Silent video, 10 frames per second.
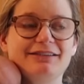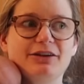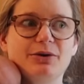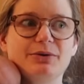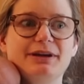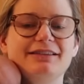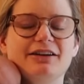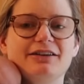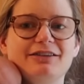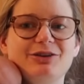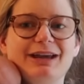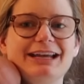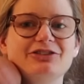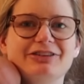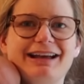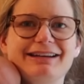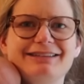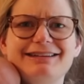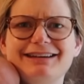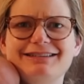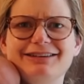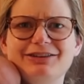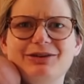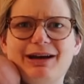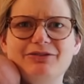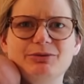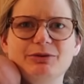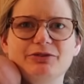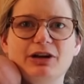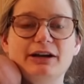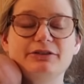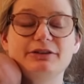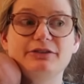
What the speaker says: So you can't just kind of stay still, you have to move around.